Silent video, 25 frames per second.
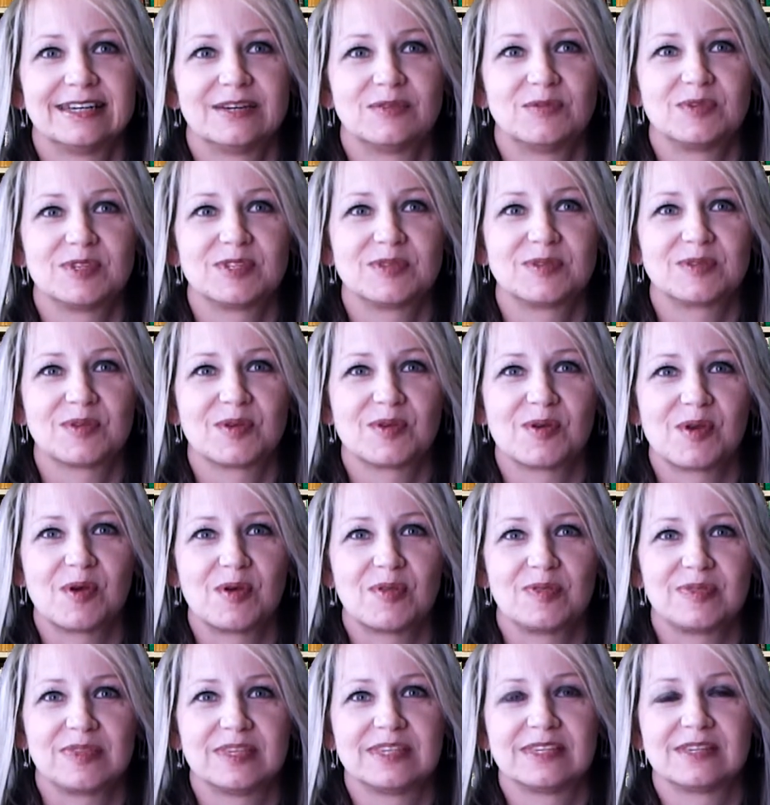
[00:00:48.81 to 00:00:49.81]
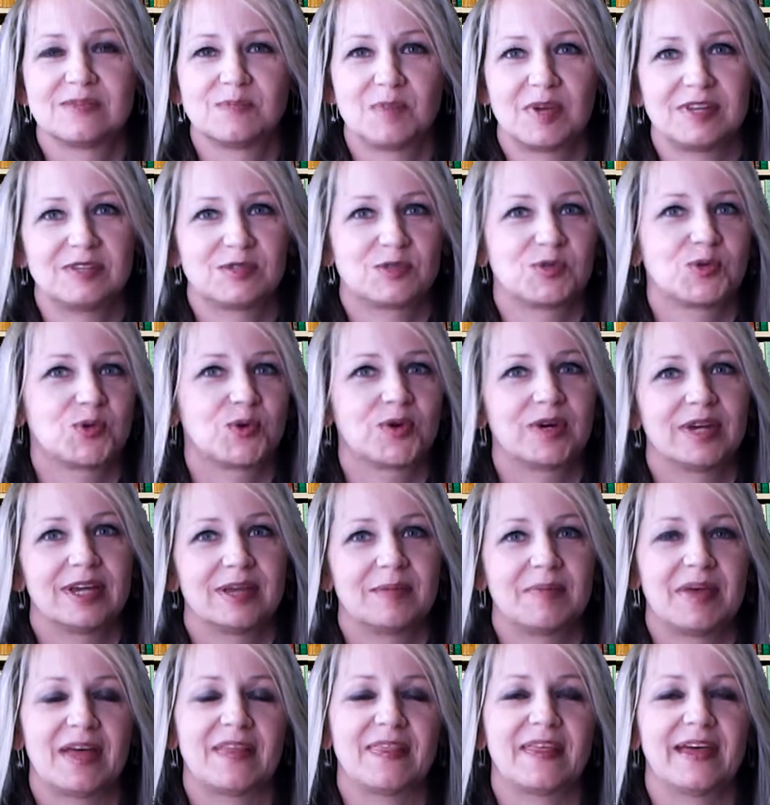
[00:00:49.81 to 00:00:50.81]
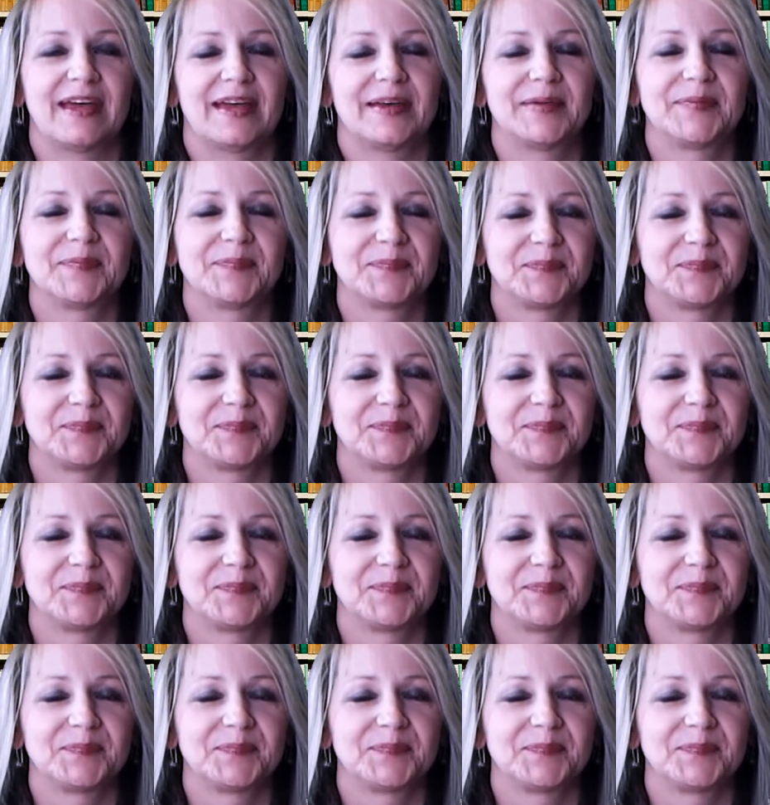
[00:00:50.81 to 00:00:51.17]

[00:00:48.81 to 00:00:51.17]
this is my story about that.